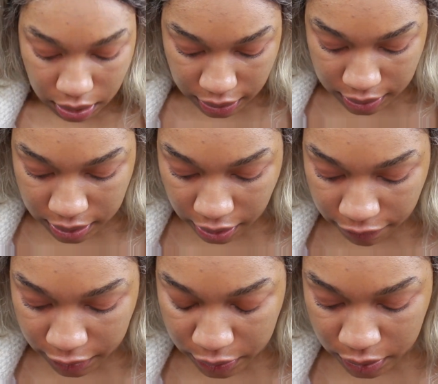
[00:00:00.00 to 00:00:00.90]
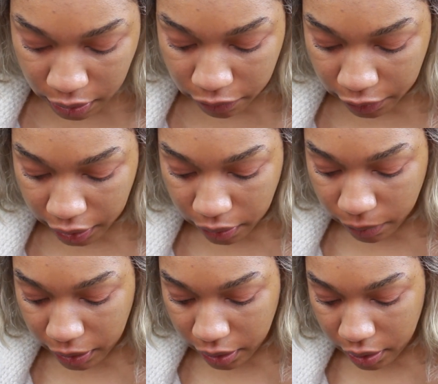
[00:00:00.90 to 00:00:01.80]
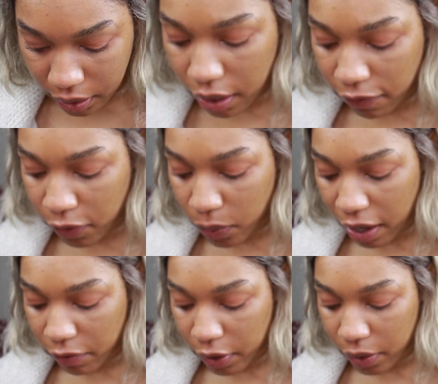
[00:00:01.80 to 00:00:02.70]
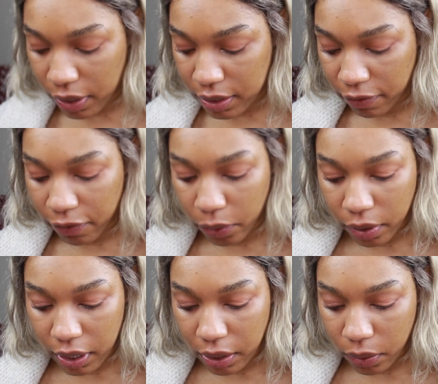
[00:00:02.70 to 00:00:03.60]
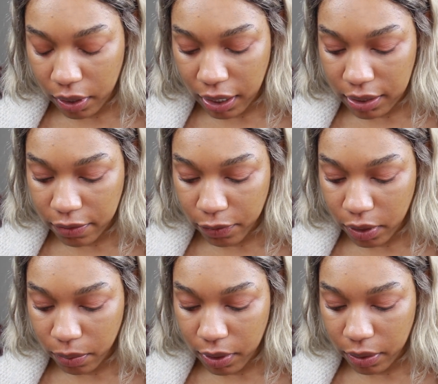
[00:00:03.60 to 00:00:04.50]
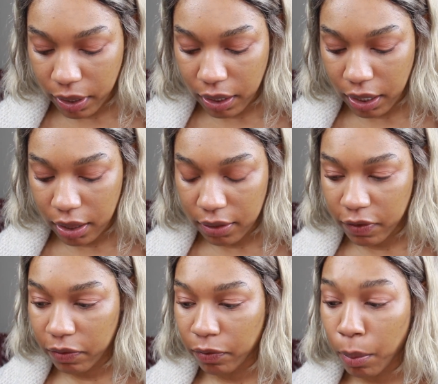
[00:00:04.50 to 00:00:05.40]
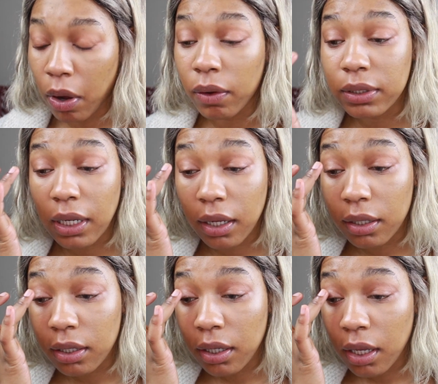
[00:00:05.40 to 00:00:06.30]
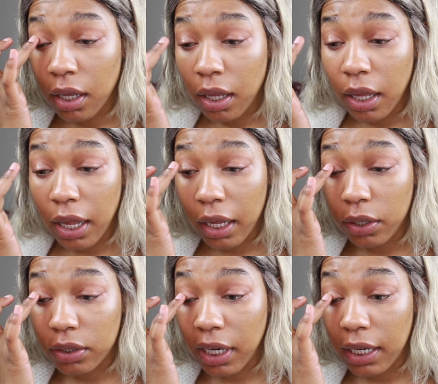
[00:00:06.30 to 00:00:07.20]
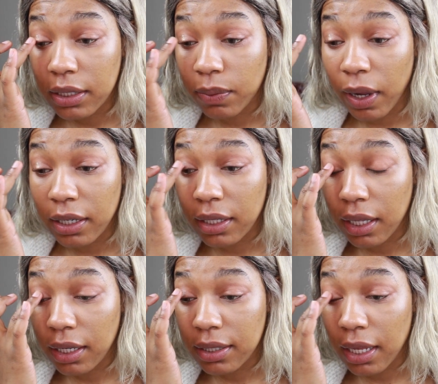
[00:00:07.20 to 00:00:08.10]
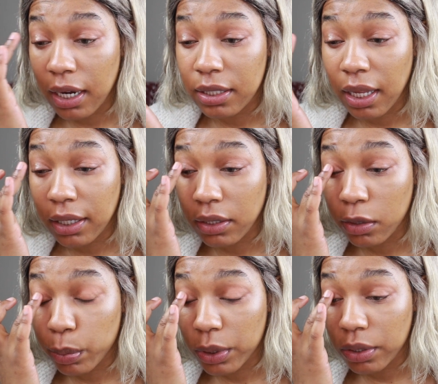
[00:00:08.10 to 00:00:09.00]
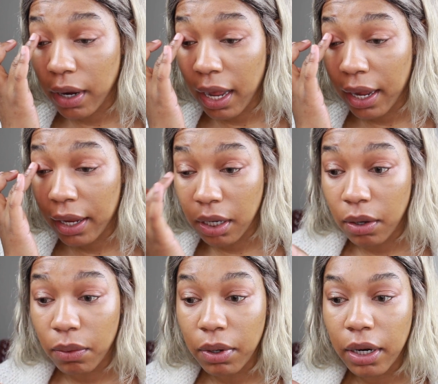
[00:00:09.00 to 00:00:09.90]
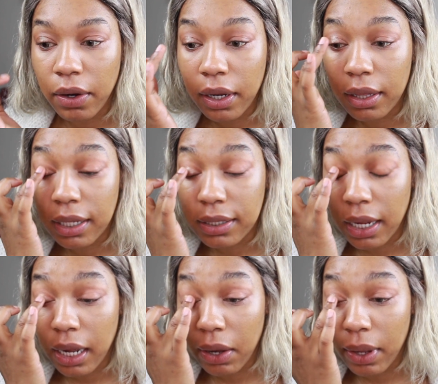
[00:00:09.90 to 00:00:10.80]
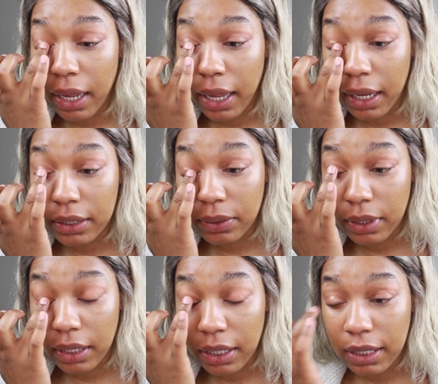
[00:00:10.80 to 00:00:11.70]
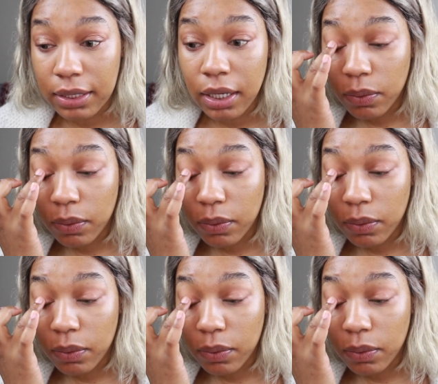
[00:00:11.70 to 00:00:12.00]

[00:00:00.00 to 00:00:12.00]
This stuff is so freaking weird. If you ever go to Sephora or not Sephora, where do I get this from? From Ulta, and you try to swatch this and it's like super dry, don't worry. That's not how it actually is.